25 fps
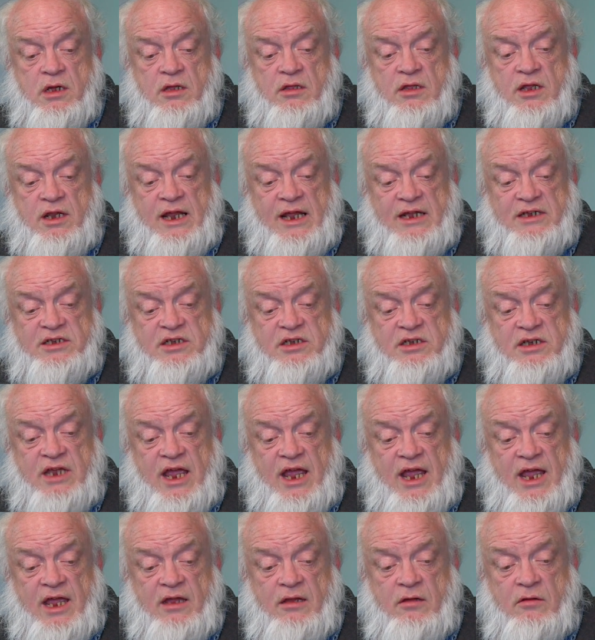The next
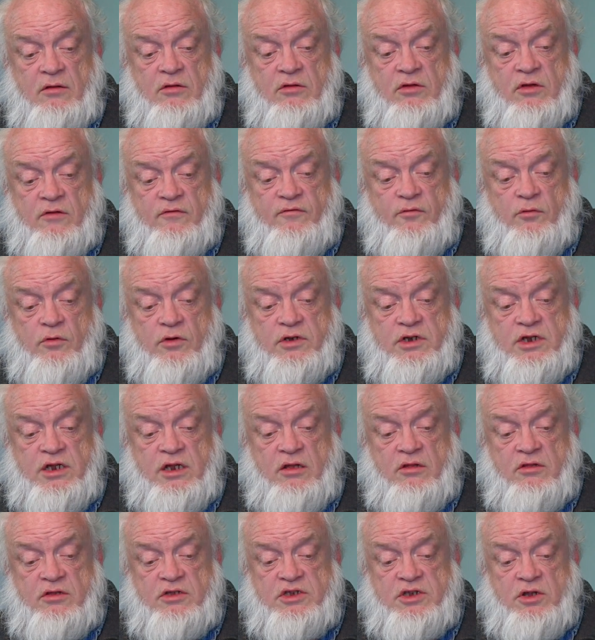day, the
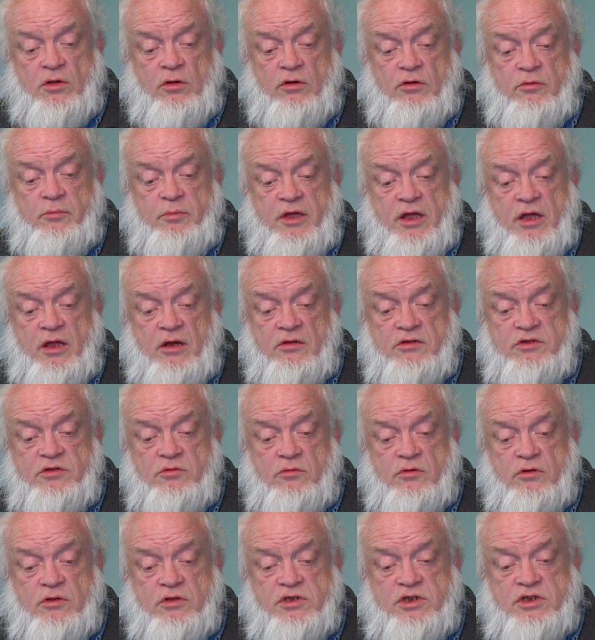14th, solar panels
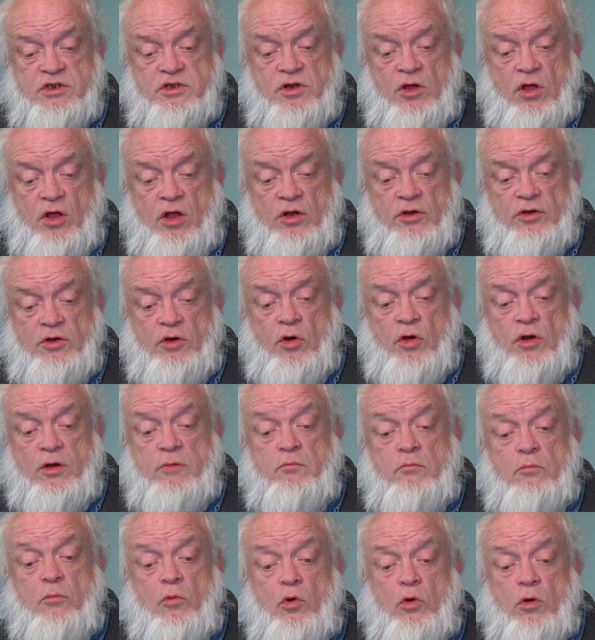were installed
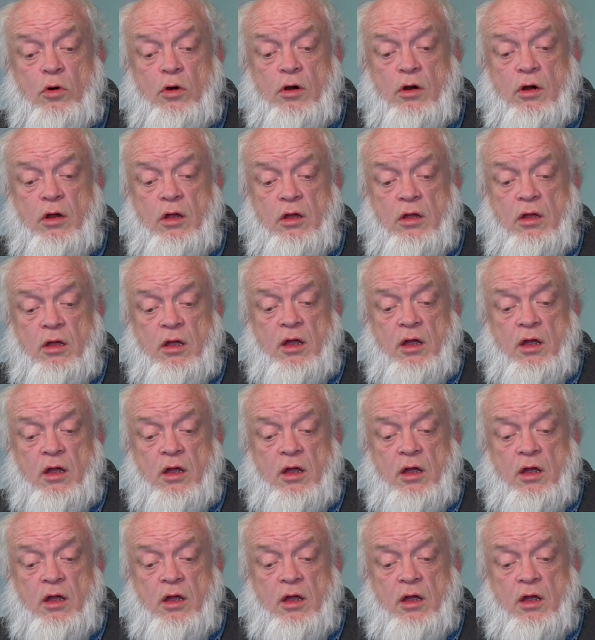on more